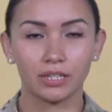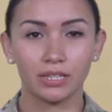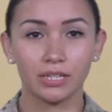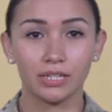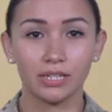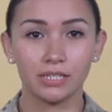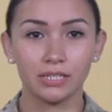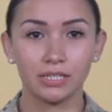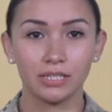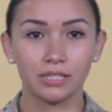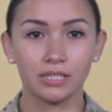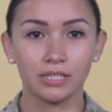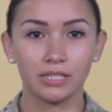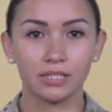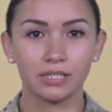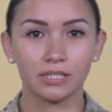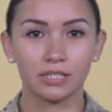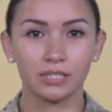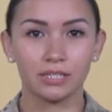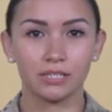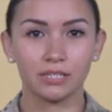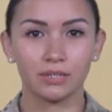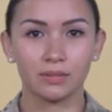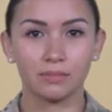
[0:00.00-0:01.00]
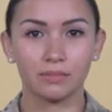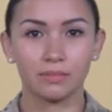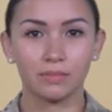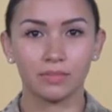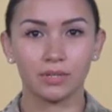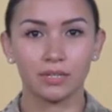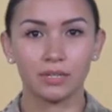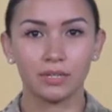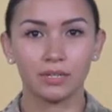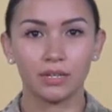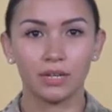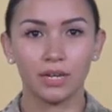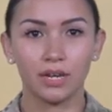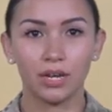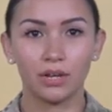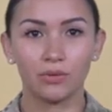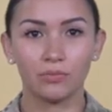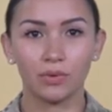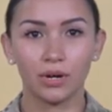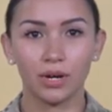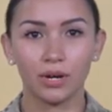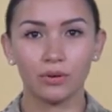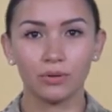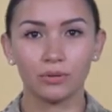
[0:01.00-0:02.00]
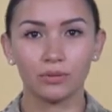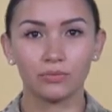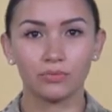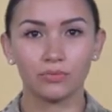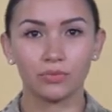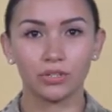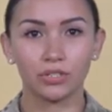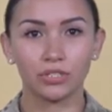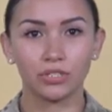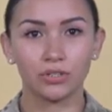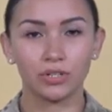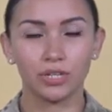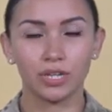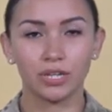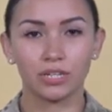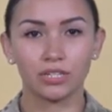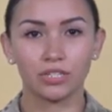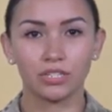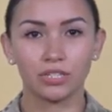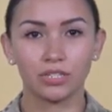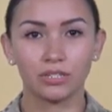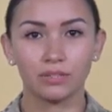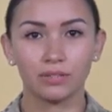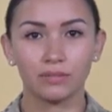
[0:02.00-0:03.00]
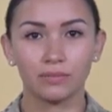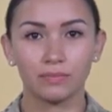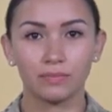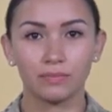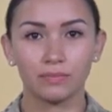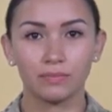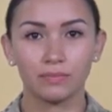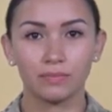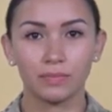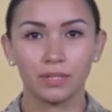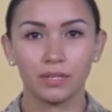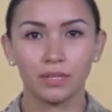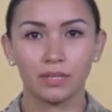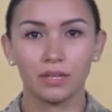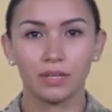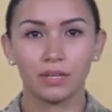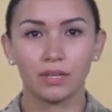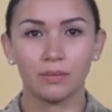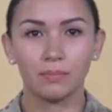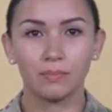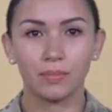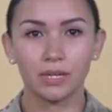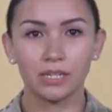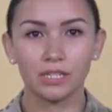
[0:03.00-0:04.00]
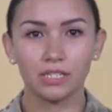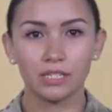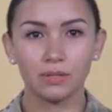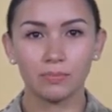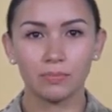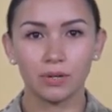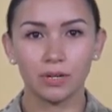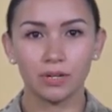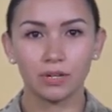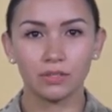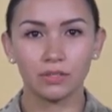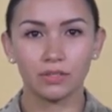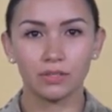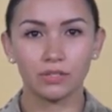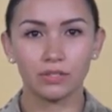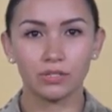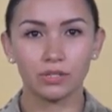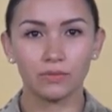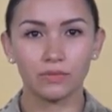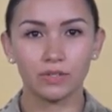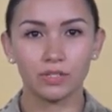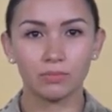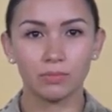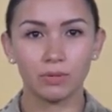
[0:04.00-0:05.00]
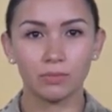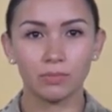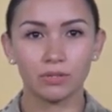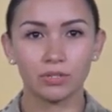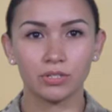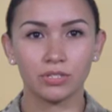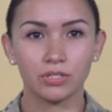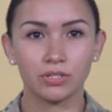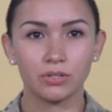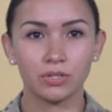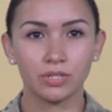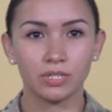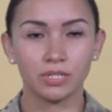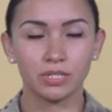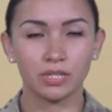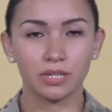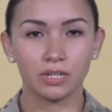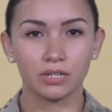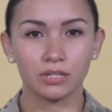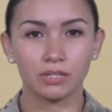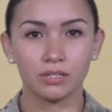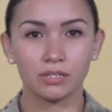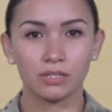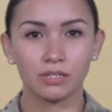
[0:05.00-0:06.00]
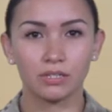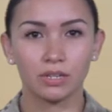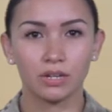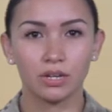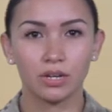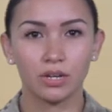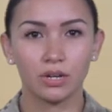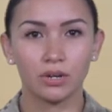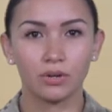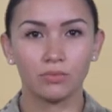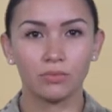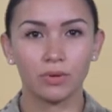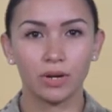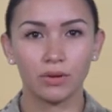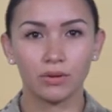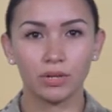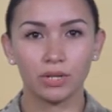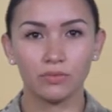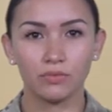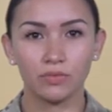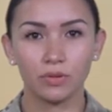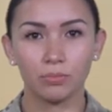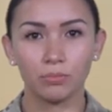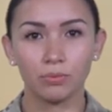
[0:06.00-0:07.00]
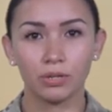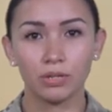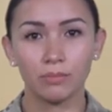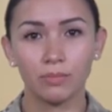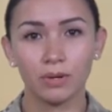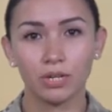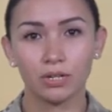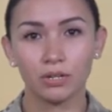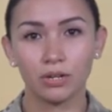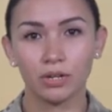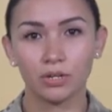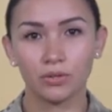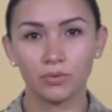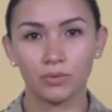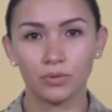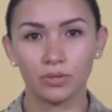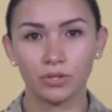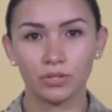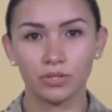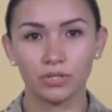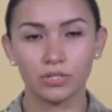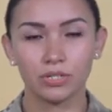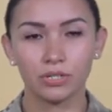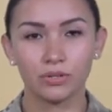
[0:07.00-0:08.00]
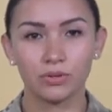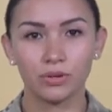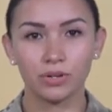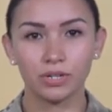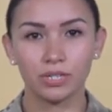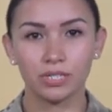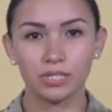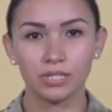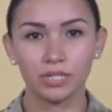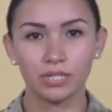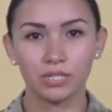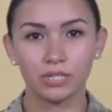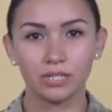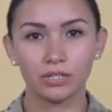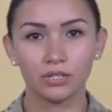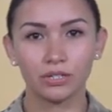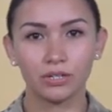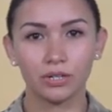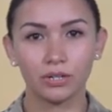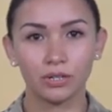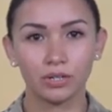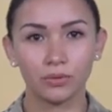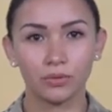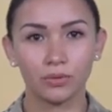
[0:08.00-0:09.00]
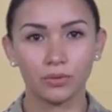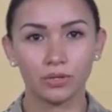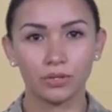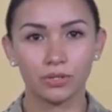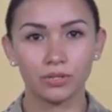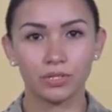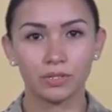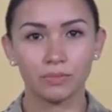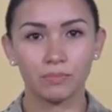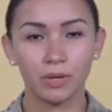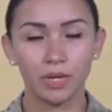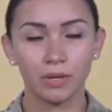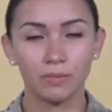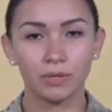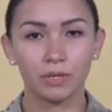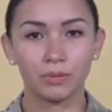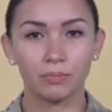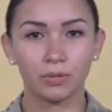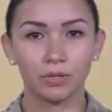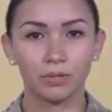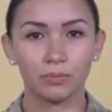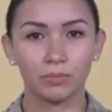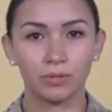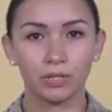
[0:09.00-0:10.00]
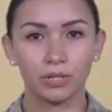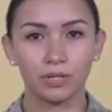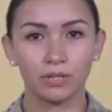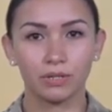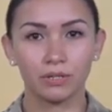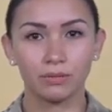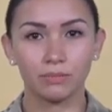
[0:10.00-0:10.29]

ECT system and route for adjudication. Based upon the service member's duty status, routing for pre-MEDCON orders or extending current orders may be appropriate.